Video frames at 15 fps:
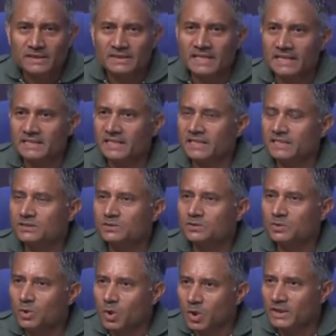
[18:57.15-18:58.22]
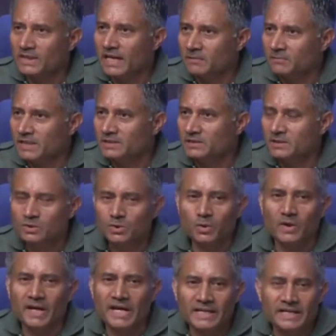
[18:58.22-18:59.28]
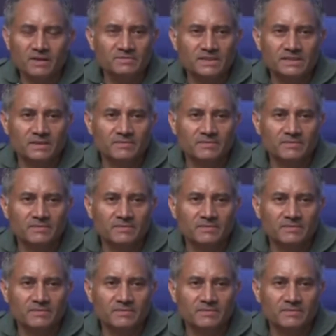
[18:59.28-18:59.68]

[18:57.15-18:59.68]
that there is no damage to any of the